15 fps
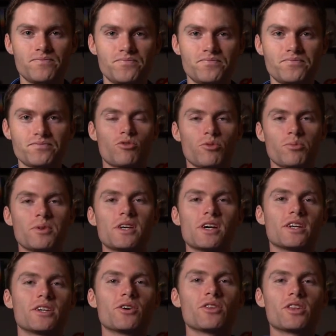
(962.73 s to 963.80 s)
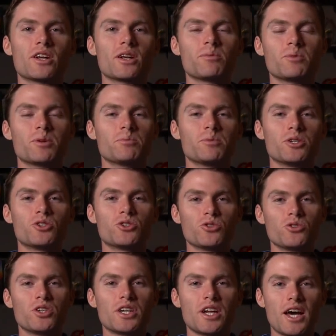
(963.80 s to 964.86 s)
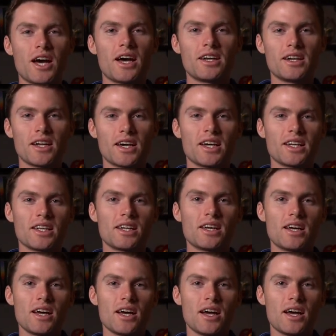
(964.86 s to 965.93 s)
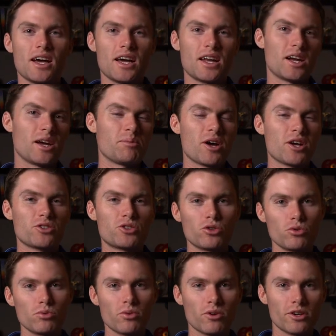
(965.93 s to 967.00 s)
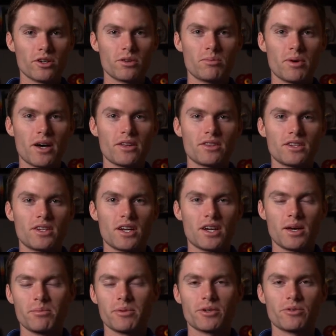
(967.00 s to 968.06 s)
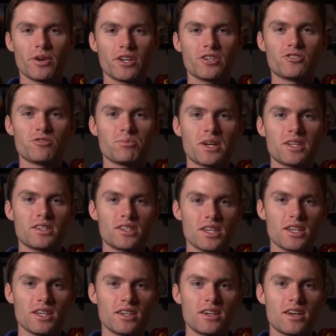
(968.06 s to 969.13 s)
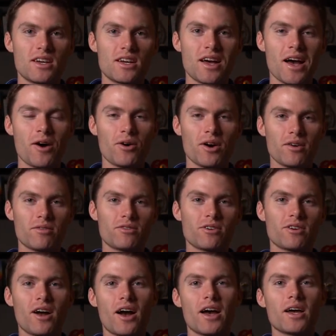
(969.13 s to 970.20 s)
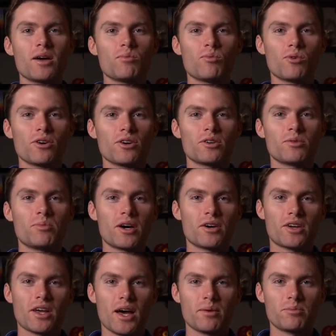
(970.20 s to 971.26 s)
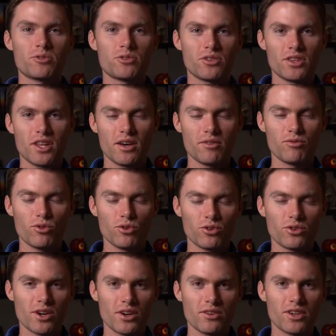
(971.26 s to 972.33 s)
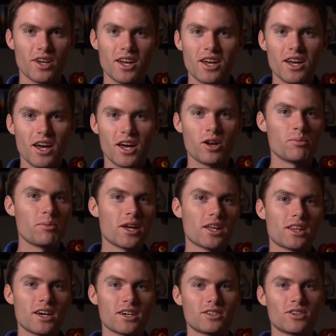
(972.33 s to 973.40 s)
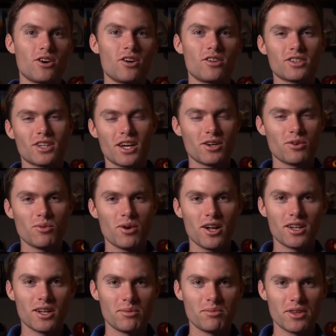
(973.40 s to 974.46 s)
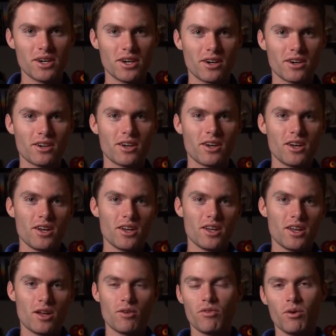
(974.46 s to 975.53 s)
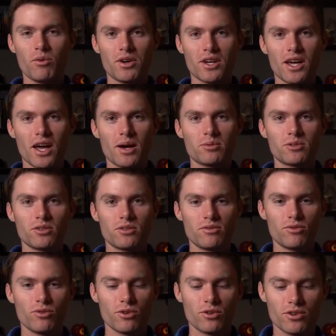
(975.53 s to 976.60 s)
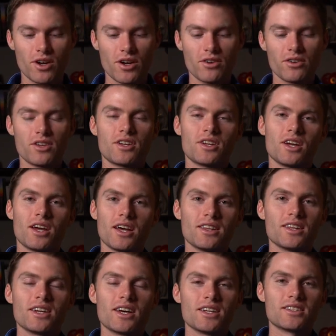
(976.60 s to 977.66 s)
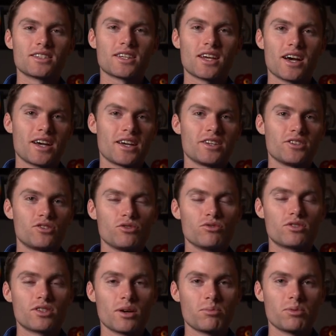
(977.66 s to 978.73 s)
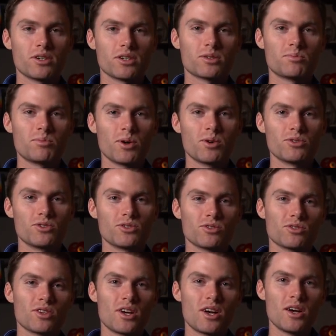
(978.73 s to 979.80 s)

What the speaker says: So for me, I know that I'm going to be shooting at night, and I'm not too worried about the dynamic range of my scene. However, I am worried about capturing that foreground, and I'll make that call kind of while I'm there if I want to capture the foreground and the night sky in two separate exposures.